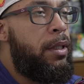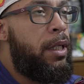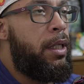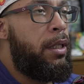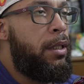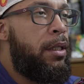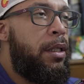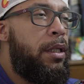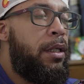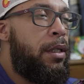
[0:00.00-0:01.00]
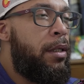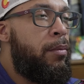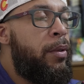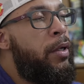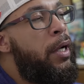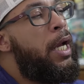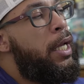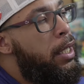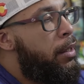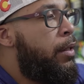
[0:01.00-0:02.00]
killing it,
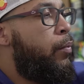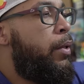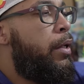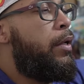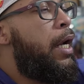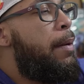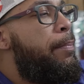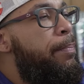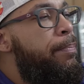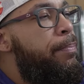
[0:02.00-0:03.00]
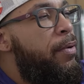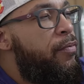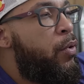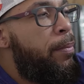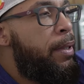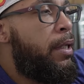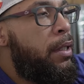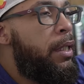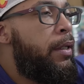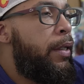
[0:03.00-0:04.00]
when they're not performing their
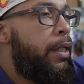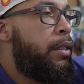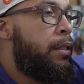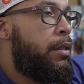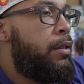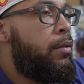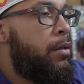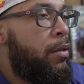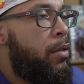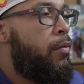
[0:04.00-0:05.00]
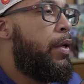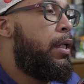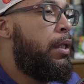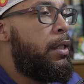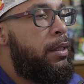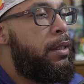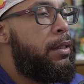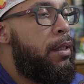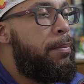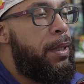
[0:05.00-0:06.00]
lyrics correctly. And so
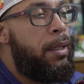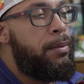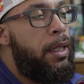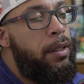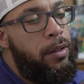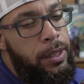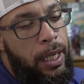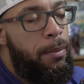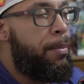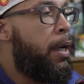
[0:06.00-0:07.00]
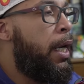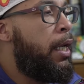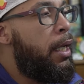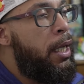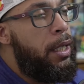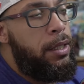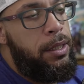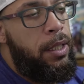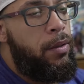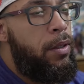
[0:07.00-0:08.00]
sometimes they either take a break because they
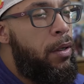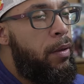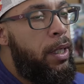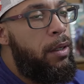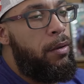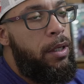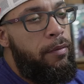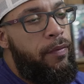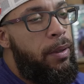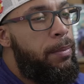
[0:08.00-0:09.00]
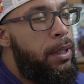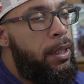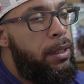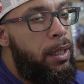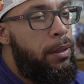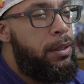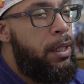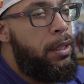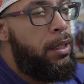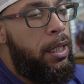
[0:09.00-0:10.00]
don't know it, or they fumble it and they say
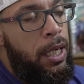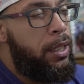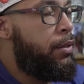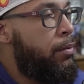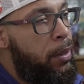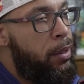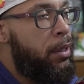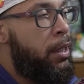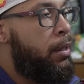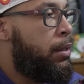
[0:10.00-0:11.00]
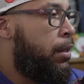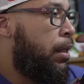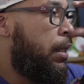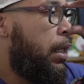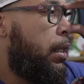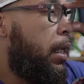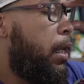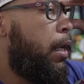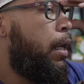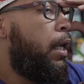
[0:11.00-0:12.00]
the line too early or something like that,
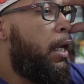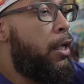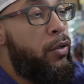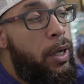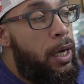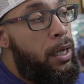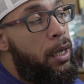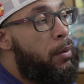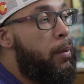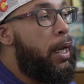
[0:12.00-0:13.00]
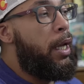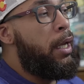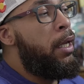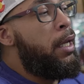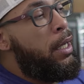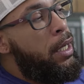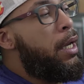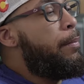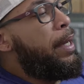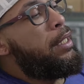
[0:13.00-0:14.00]
and you got to cut away and
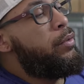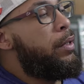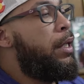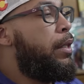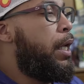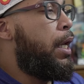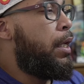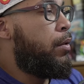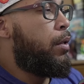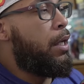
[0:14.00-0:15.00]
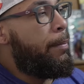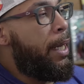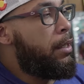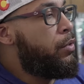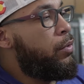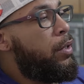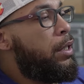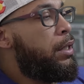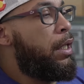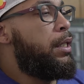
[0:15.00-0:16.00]
come back to another angle or come back to
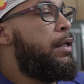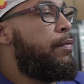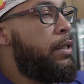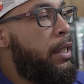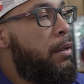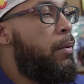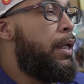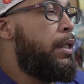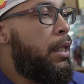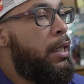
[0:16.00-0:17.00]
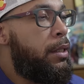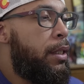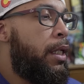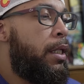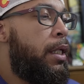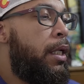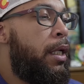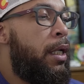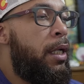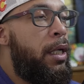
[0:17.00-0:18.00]
a different take where he does nail it.
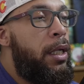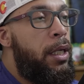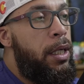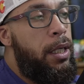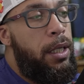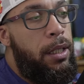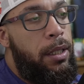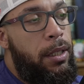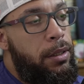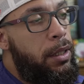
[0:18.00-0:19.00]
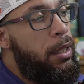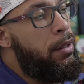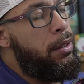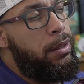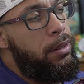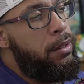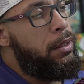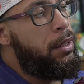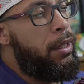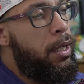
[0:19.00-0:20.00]
And he looks
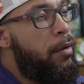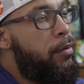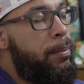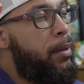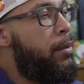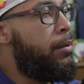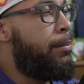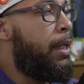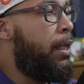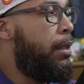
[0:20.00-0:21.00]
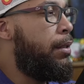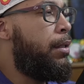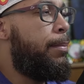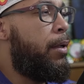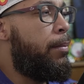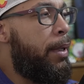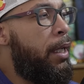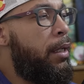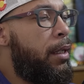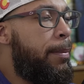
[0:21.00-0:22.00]
uncomfortable holding the mic. Come on,
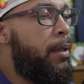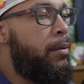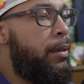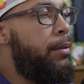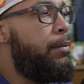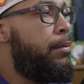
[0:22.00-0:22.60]
man. Come on, Duke.